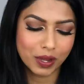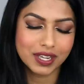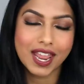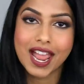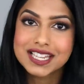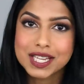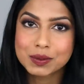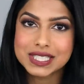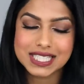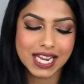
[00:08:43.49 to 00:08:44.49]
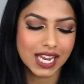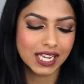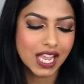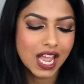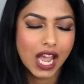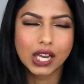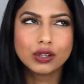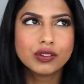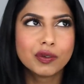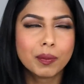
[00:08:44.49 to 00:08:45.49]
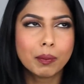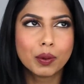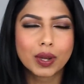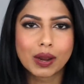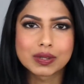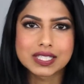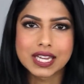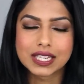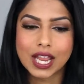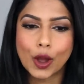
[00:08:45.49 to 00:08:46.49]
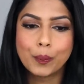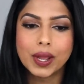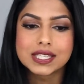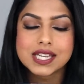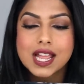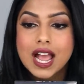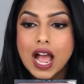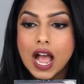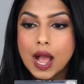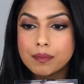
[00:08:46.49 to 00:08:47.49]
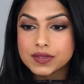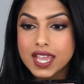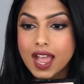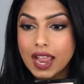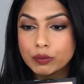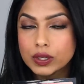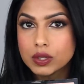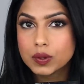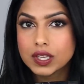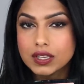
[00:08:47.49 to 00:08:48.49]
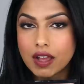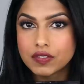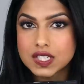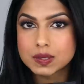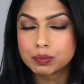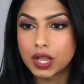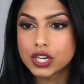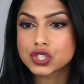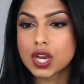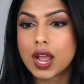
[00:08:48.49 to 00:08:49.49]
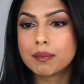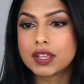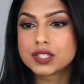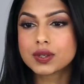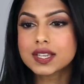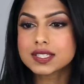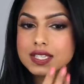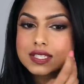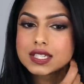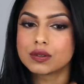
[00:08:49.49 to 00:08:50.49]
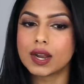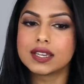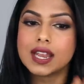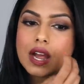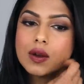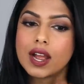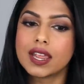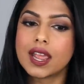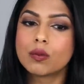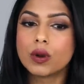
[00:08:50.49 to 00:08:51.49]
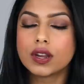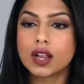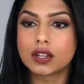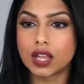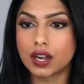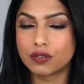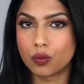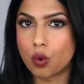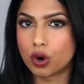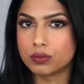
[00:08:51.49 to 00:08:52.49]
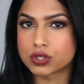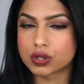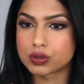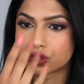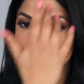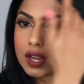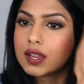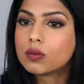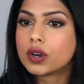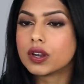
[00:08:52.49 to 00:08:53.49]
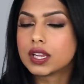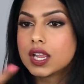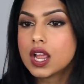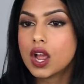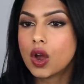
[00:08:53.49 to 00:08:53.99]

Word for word: But as I was saying, I don't even remember what I was saying now, but um, yeah, I really, really love this blush. Um, as you guys can see right now, I am wearing a lot of warm tones. So I am wearing